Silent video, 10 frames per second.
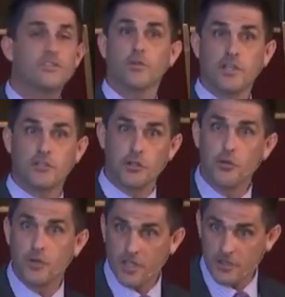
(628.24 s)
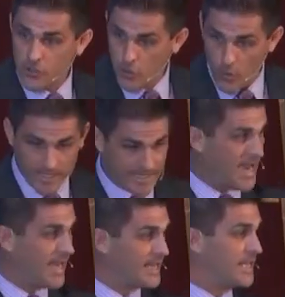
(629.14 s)
so that you can do what
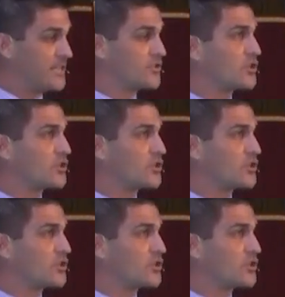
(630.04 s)
God has